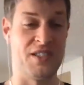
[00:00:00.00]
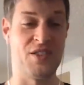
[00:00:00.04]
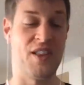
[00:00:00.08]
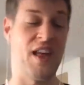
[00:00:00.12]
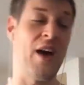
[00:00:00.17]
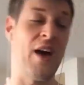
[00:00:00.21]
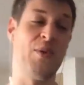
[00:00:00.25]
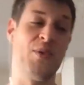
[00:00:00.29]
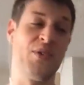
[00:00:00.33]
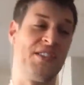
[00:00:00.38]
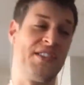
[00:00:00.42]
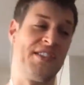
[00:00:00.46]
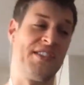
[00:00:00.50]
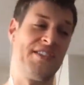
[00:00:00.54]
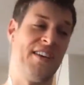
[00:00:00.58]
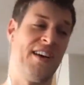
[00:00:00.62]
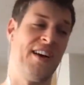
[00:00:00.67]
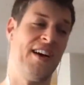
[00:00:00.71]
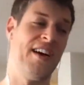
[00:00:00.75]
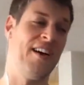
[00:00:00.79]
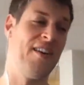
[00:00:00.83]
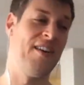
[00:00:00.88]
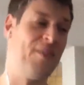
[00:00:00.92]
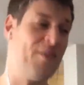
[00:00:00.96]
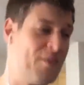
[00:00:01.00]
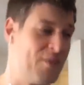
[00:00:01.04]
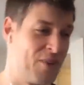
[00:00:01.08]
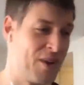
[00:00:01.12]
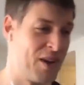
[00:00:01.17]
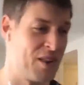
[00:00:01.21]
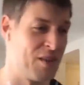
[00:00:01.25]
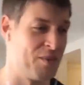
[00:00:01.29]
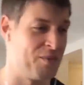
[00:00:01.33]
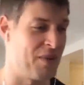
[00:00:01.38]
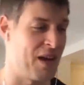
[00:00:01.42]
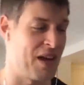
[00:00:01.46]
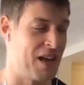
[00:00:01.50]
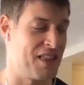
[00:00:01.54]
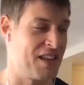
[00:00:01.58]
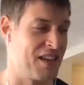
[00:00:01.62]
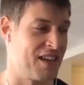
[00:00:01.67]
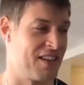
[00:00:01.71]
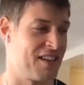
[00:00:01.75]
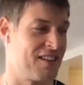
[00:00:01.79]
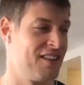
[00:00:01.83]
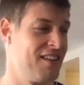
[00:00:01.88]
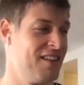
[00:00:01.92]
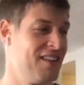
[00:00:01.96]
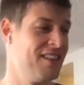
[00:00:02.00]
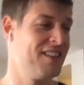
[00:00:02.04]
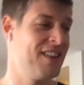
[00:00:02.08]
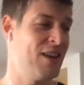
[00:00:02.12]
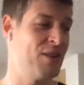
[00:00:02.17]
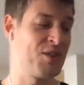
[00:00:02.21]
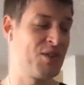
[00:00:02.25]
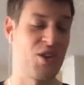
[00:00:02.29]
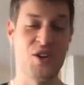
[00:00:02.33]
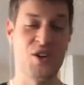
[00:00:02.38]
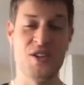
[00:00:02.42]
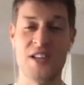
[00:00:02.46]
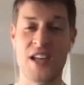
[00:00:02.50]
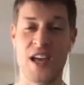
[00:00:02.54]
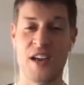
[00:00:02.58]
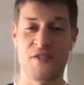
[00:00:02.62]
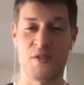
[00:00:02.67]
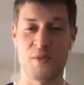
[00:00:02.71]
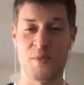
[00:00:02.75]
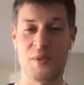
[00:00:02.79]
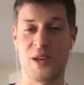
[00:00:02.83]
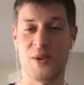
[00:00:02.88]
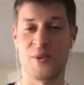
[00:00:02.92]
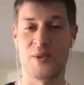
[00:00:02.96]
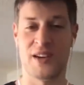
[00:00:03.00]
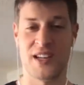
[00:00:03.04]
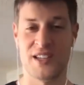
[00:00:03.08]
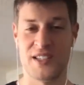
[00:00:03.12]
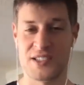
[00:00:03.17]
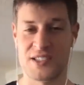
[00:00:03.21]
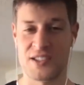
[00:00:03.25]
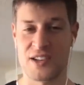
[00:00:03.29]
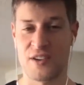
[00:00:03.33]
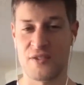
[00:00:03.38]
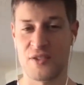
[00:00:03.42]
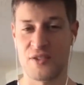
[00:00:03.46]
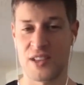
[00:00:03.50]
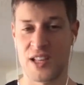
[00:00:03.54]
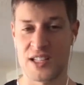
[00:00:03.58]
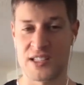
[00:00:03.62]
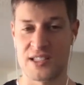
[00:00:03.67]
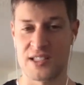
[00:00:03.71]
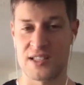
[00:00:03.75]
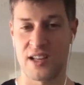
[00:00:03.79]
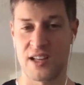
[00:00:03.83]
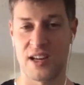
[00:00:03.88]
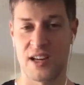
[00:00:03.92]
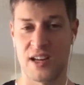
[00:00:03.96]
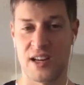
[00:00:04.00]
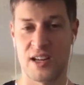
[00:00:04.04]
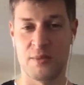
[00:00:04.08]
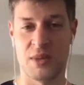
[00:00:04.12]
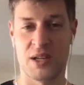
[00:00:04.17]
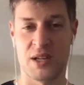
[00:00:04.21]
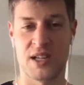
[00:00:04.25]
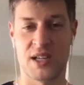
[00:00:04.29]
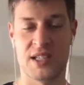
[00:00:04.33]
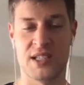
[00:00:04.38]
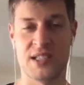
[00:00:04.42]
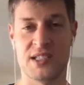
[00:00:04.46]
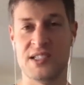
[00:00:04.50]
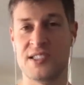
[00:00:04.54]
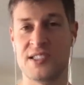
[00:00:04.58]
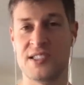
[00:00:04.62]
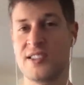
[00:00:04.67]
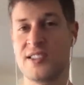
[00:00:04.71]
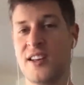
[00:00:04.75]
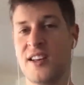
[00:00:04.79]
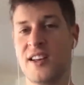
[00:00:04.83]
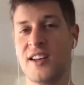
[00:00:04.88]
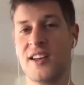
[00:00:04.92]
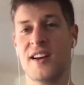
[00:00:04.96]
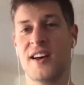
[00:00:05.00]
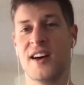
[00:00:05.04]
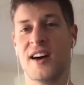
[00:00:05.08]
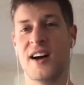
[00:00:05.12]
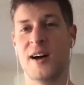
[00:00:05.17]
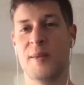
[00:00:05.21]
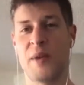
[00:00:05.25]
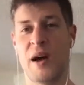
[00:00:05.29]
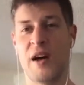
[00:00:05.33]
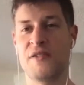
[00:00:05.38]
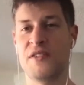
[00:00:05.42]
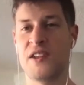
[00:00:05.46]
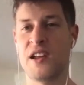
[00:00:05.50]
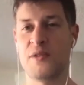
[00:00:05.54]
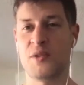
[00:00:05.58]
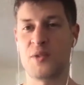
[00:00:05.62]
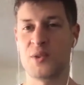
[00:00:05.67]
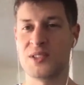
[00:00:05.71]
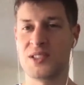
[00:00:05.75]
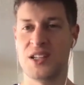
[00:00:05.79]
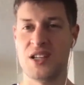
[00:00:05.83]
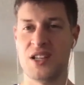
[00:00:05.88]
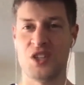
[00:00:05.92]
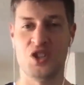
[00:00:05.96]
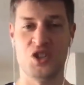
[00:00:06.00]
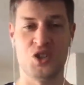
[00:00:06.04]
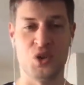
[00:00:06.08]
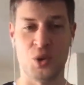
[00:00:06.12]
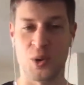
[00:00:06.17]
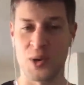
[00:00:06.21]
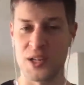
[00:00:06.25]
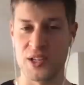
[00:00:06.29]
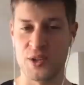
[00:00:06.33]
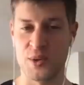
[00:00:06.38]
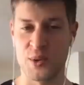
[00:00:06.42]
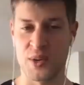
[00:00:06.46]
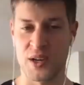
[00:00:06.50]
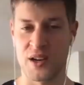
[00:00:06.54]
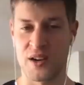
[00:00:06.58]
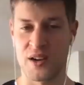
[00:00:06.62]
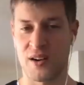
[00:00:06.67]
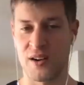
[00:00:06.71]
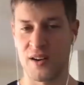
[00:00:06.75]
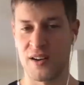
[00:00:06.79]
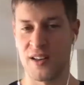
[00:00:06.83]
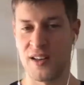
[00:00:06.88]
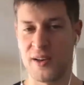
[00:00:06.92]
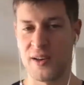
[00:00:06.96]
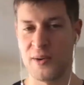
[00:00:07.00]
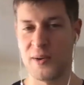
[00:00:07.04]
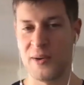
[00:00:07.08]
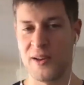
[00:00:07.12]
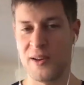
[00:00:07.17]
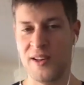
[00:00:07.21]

So that was uh, one of the, I think, that was a good day for me when I discovered that study because um, I've never really enjoyed doing cardio.